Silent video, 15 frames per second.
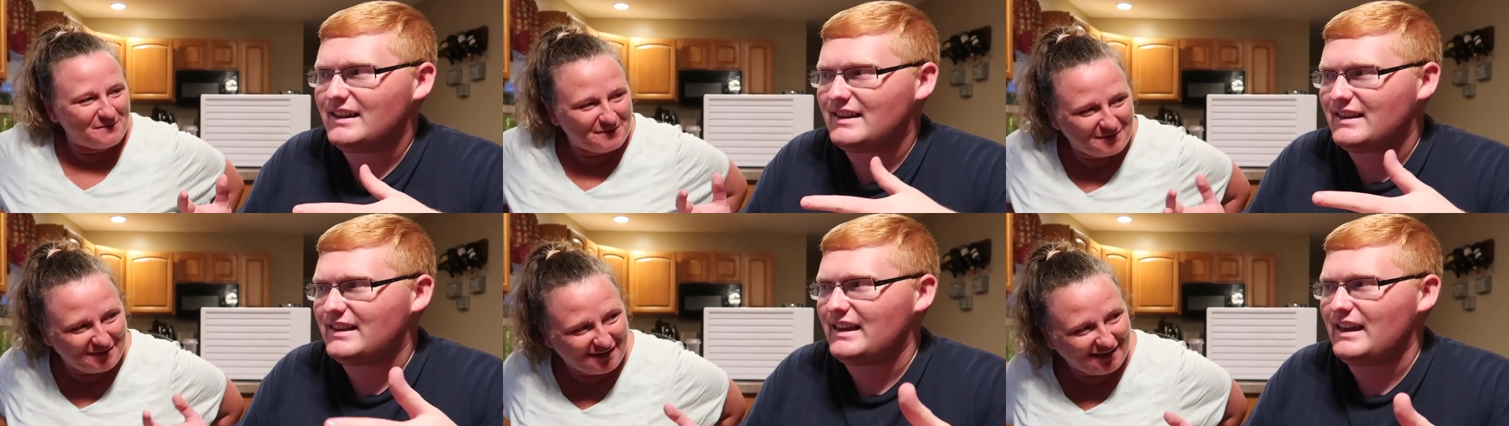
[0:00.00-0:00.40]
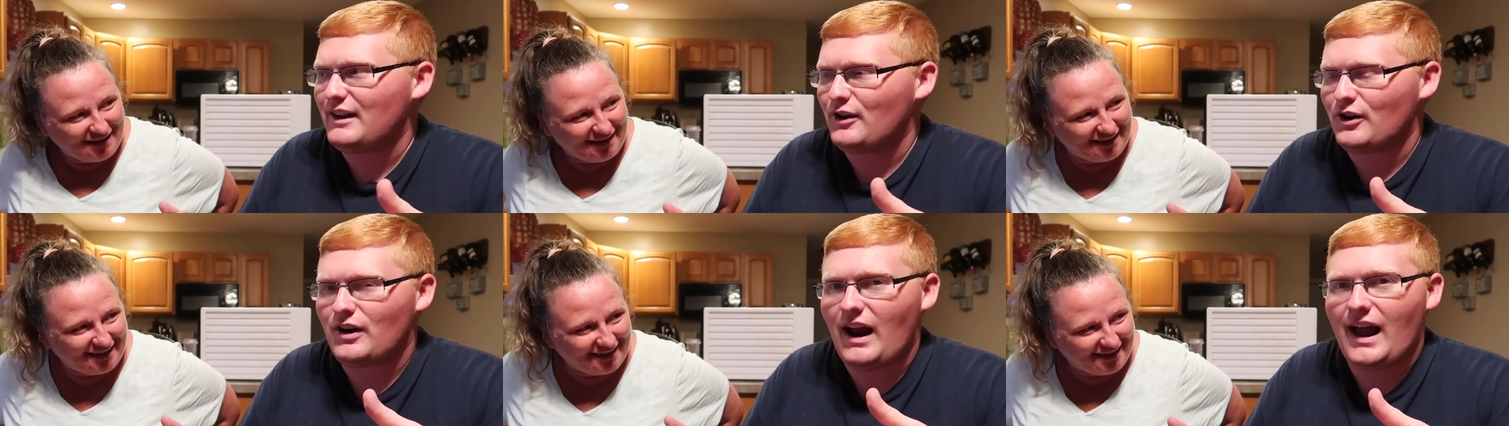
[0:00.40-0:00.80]

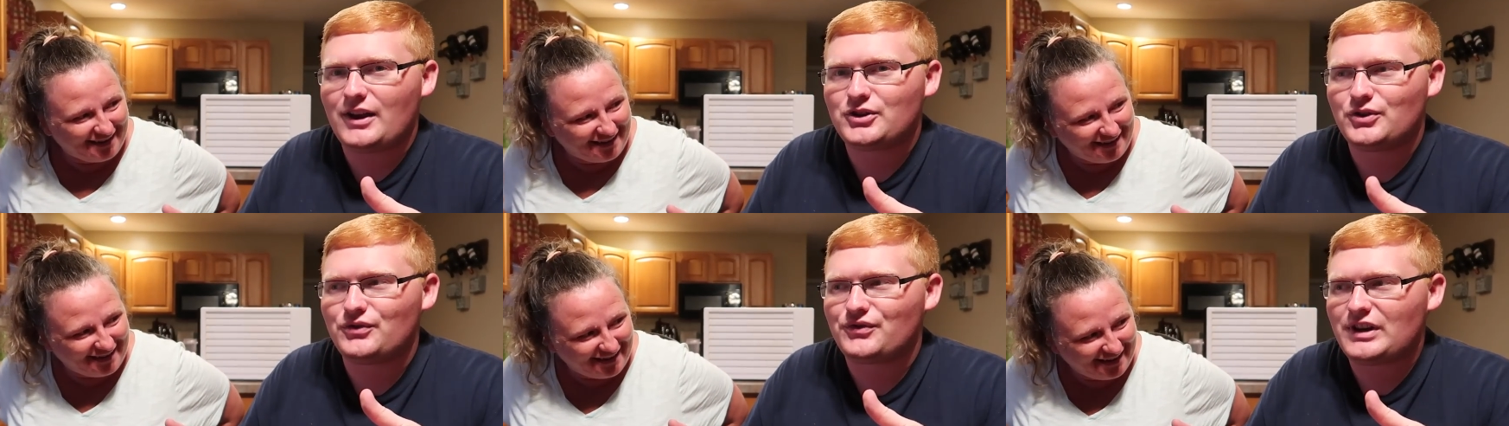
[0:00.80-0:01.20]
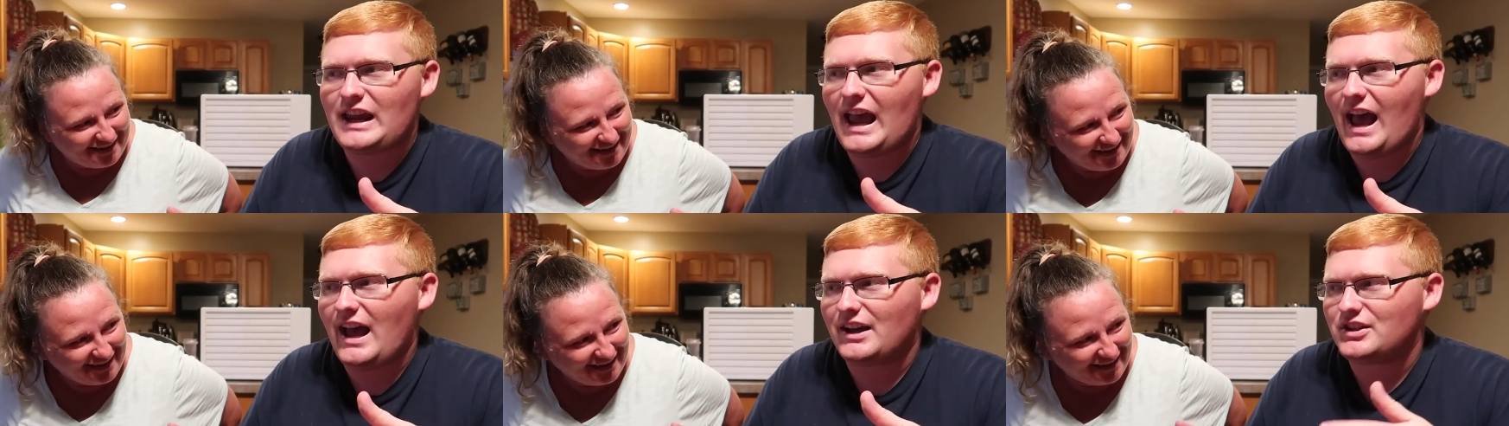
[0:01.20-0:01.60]
Speaker 1: see her actual
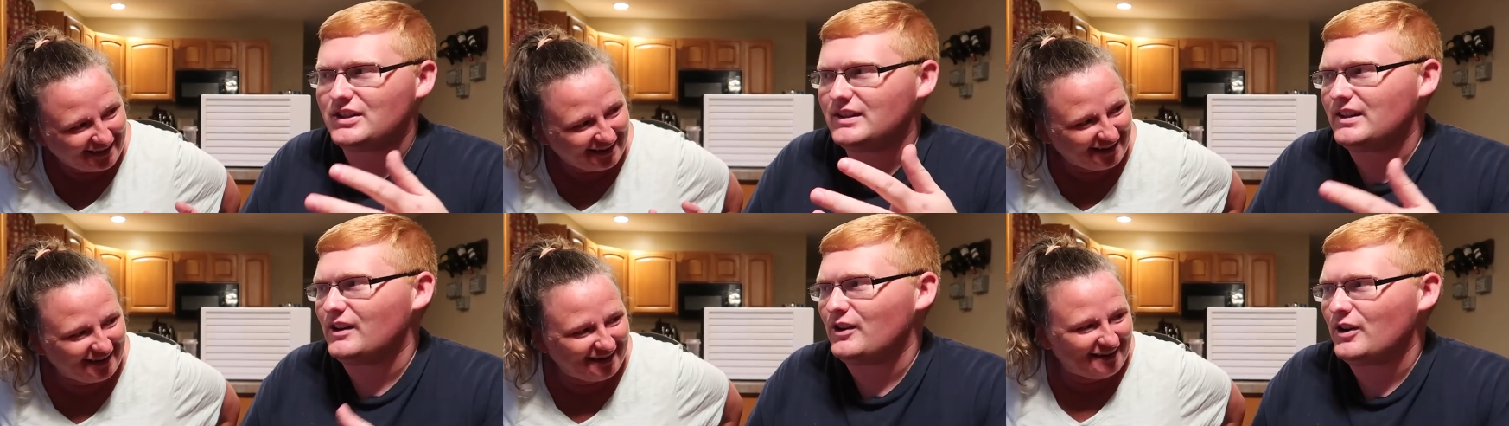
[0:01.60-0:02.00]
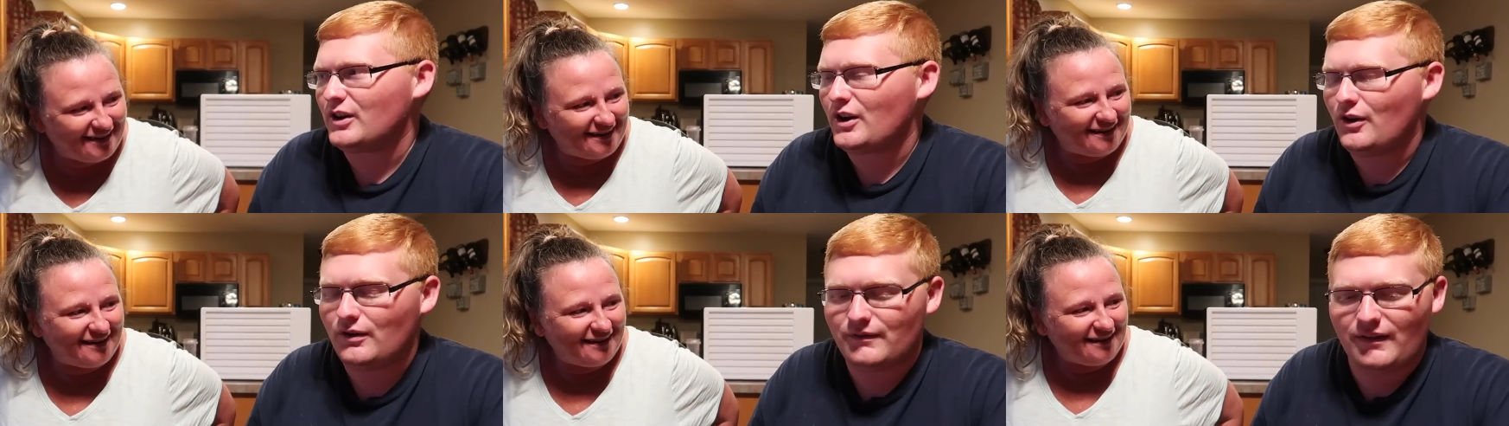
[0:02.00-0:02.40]
reaction to
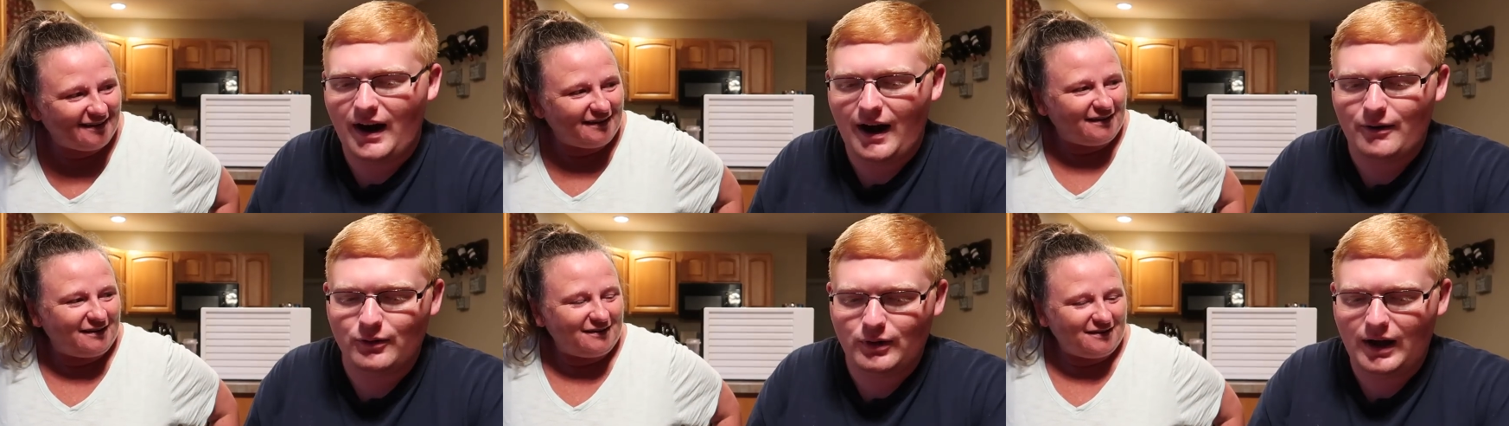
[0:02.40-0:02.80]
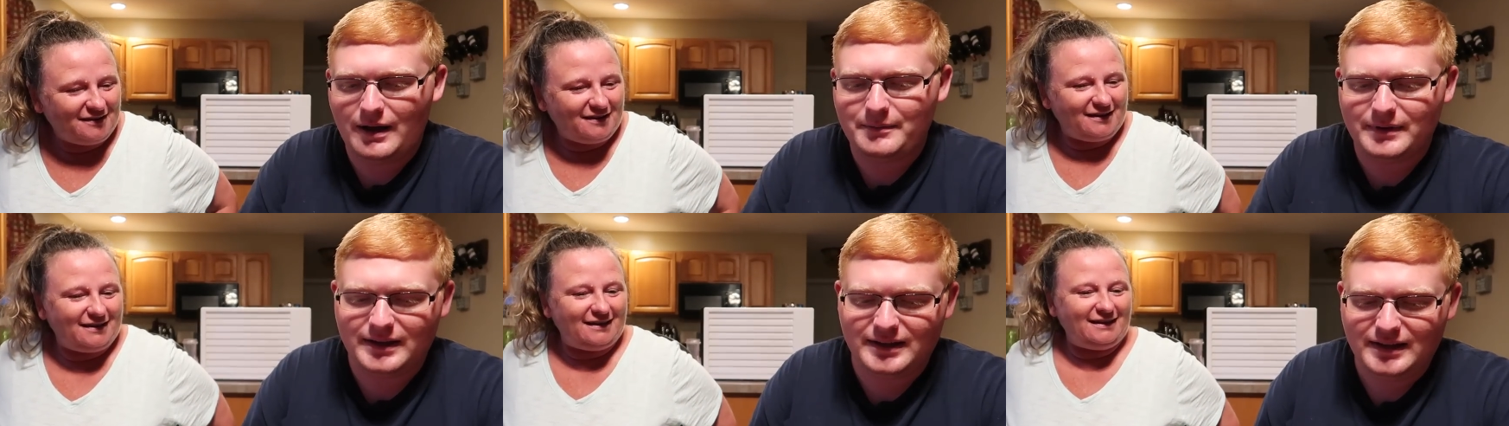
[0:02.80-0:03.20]
her going viral.
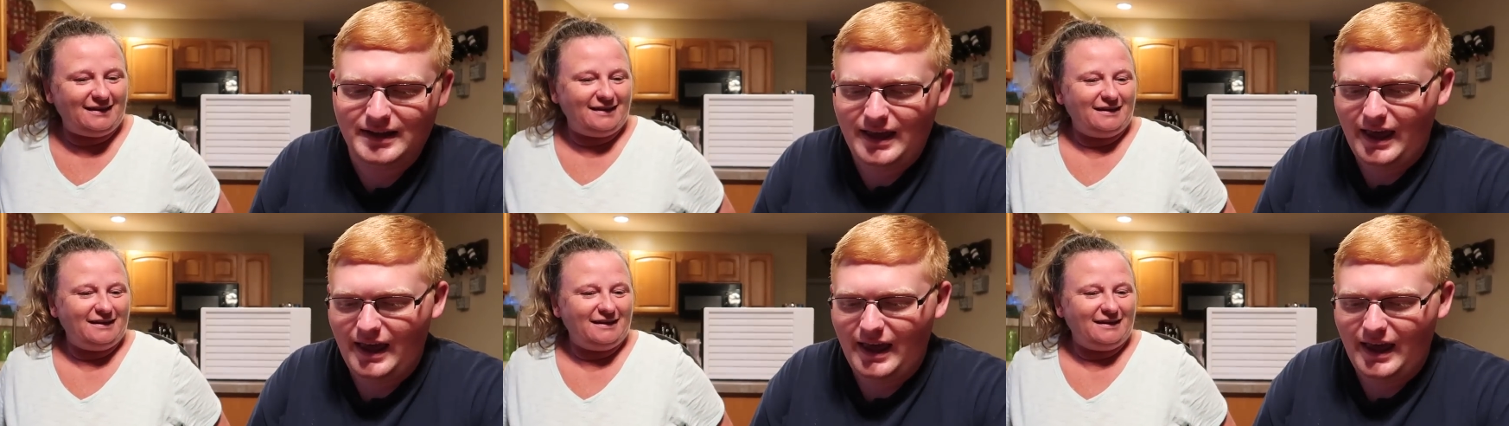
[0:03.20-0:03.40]
I mean,